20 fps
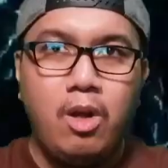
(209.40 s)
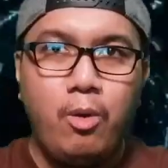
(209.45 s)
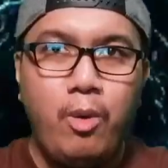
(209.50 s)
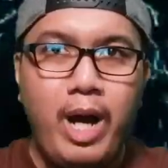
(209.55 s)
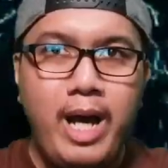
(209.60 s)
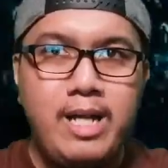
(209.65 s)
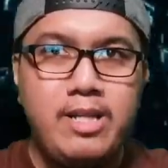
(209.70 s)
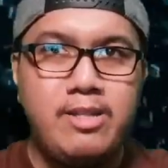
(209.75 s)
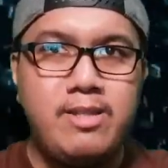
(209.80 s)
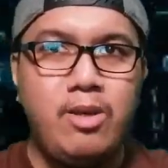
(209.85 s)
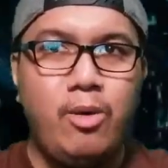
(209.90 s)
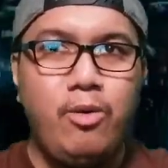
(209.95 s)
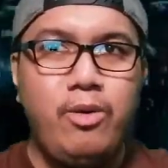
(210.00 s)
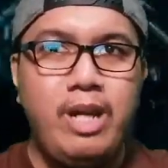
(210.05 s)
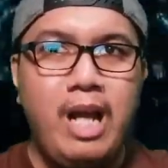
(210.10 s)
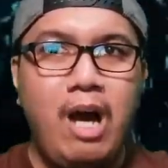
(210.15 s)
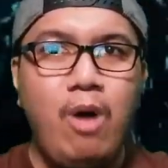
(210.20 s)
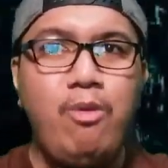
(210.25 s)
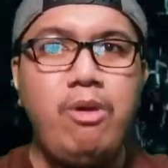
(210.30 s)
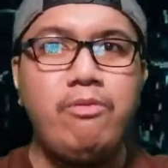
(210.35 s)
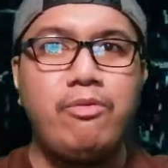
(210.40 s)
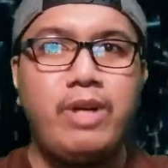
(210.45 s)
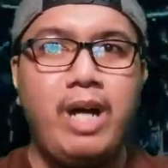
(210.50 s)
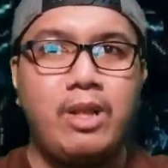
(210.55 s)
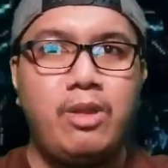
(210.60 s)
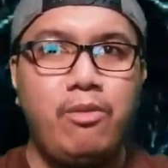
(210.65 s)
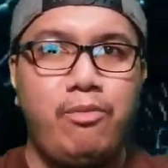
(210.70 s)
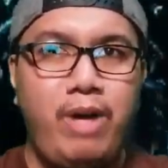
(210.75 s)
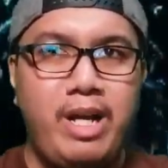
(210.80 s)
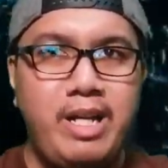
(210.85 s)
Alright, so now we've
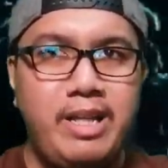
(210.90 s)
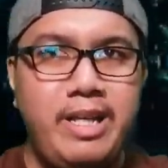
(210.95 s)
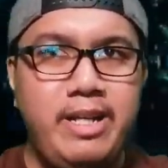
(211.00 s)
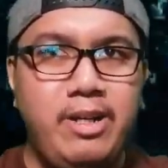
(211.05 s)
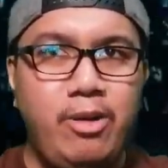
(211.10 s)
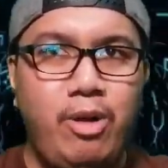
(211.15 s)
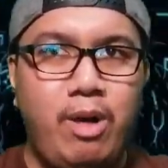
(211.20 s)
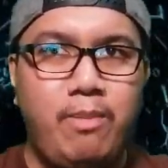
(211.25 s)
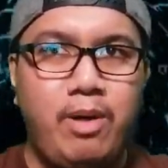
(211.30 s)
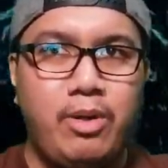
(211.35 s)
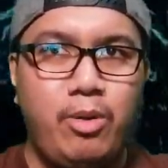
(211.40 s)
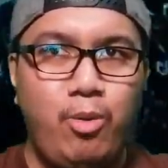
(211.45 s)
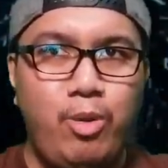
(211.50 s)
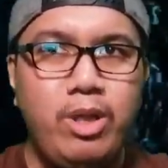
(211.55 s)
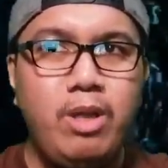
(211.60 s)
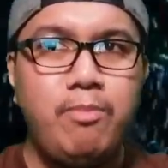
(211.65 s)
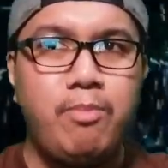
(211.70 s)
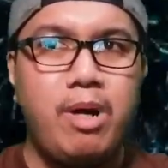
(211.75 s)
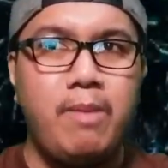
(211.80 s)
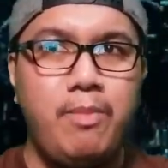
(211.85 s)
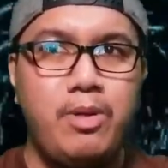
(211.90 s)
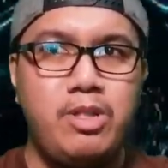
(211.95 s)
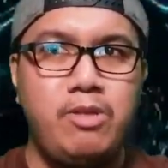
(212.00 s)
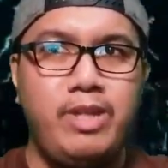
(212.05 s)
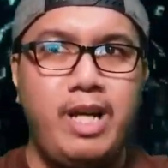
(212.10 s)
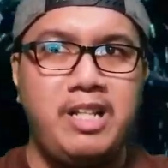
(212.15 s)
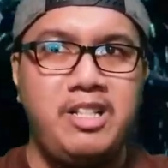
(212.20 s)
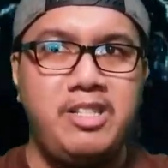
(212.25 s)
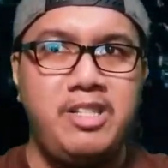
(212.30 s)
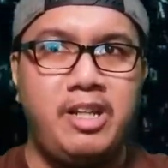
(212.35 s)
got to finally know about the real purpose
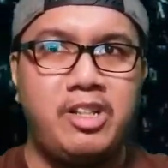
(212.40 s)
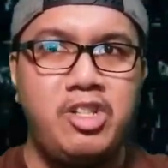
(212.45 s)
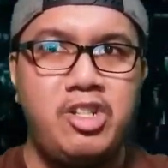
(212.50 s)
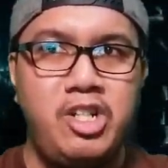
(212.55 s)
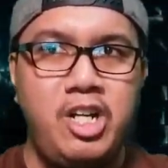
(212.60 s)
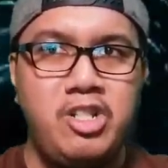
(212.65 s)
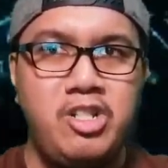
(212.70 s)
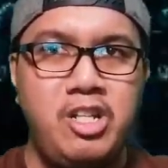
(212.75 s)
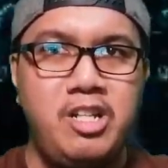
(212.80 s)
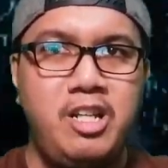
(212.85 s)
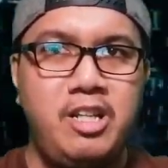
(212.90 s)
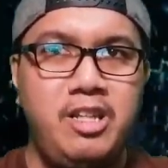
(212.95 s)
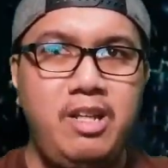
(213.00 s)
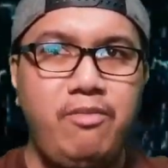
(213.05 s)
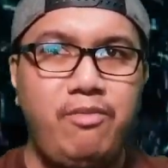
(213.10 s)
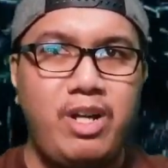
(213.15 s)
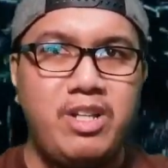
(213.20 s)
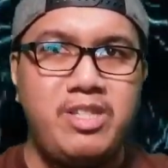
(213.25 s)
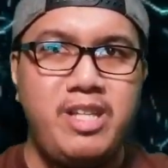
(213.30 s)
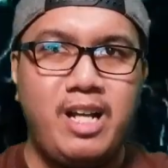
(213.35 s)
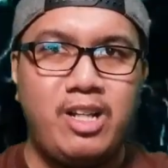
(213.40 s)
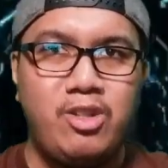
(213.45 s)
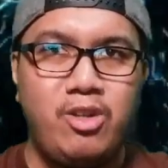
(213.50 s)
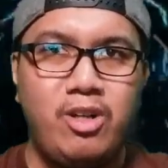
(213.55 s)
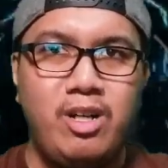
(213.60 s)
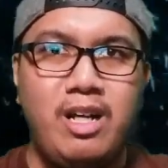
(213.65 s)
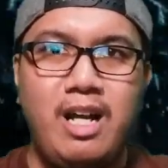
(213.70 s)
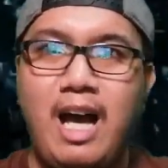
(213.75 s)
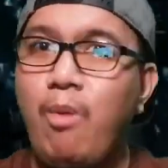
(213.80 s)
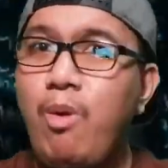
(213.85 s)
of Lattice Exchange in the DeFi
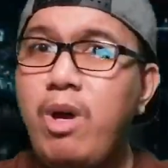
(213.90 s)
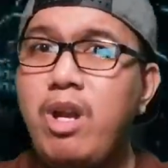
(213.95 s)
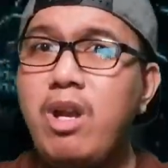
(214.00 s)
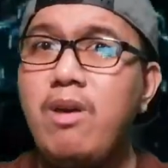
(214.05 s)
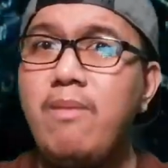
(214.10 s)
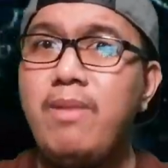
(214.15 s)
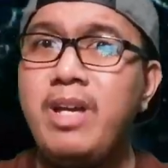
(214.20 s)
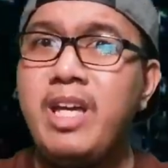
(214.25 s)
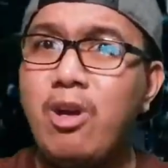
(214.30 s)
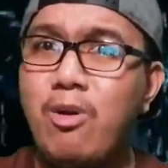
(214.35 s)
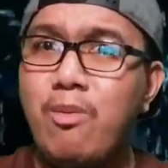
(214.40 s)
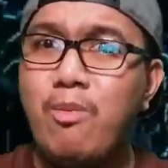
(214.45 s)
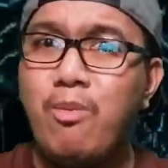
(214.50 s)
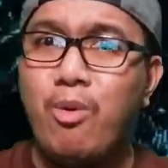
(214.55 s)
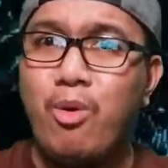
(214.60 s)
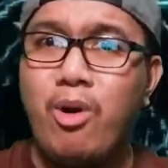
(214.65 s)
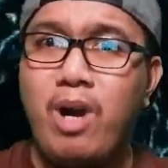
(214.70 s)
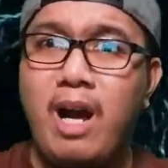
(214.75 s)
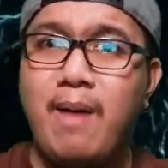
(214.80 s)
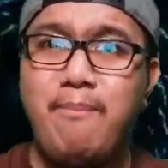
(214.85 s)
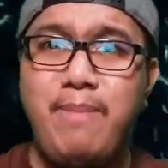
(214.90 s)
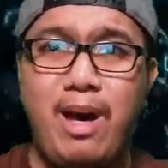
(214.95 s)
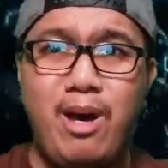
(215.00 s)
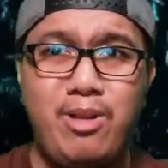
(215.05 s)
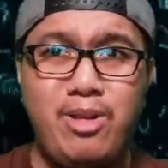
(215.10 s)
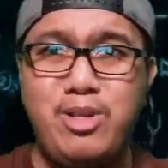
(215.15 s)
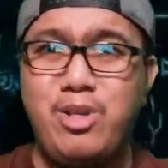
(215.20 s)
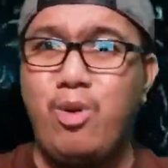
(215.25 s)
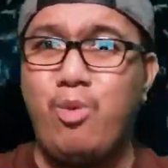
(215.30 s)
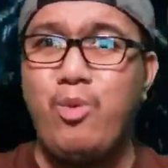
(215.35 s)
sector. I want to hear more
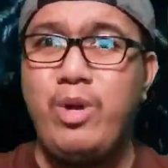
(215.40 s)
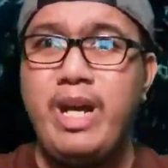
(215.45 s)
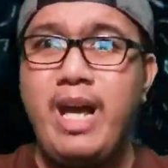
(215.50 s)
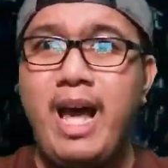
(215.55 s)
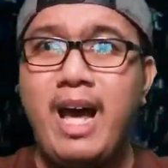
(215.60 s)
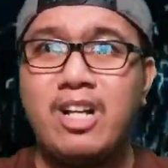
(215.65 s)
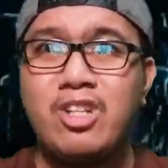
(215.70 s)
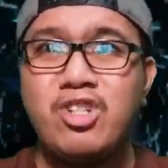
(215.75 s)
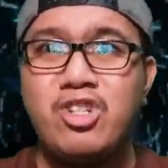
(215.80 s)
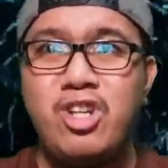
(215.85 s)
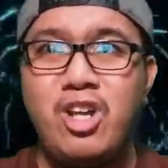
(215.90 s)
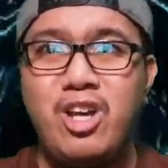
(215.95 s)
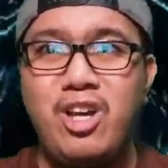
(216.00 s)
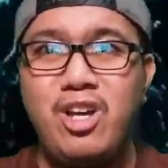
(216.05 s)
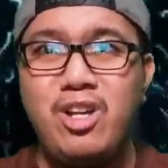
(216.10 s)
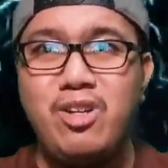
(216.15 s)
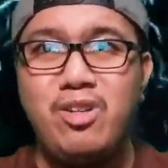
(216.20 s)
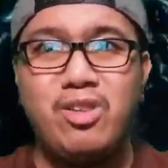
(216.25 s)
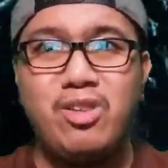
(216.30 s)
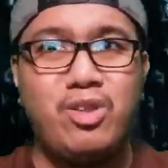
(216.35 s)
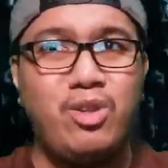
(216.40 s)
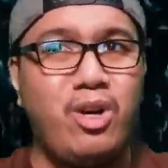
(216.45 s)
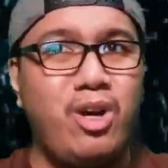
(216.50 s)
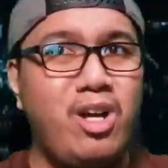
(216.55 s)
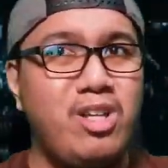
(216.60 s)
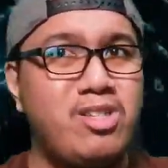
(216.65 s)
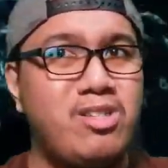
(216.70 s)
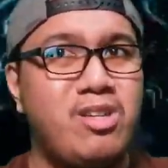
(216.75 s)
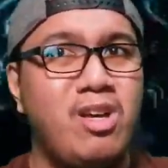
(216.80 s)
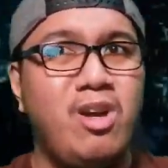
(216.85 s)
about your reaction,
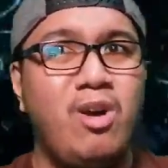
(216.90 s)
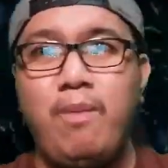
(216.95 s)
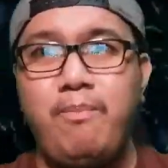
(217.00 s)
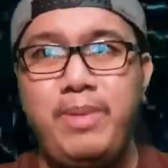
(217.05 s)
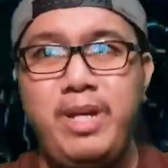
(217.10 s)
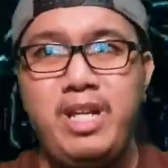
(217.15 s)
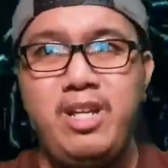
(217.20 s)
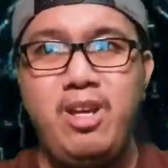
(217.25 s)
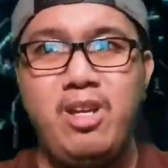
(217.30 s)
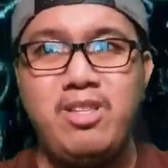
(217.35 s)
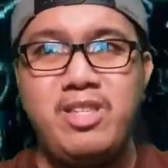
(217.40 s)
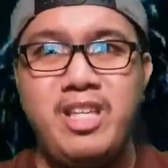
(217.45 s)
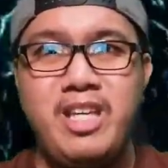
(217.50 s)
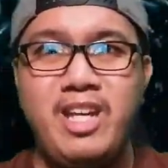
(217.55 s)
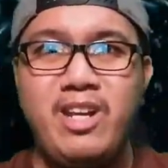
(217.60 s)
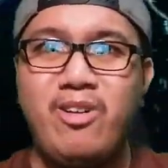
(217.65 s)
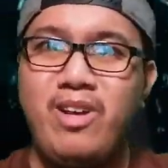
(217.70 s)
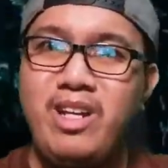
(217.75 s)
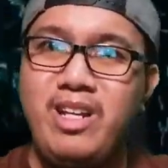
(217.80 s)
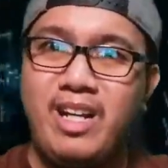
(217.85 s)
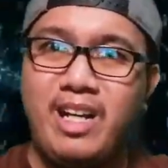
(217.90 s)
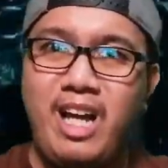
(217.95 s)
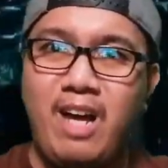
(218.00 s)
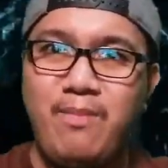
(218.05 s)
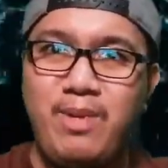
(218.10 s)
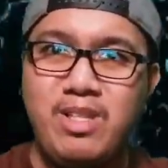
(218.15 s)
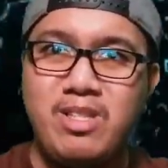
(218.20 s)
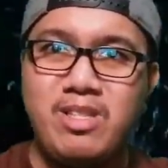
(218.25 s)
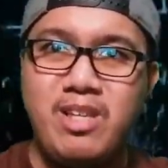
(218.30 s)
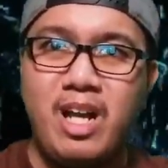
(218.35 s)
thoughts, or opinions here in the
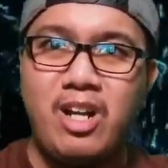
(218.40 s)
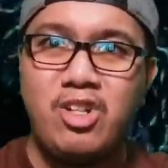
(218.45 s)
comments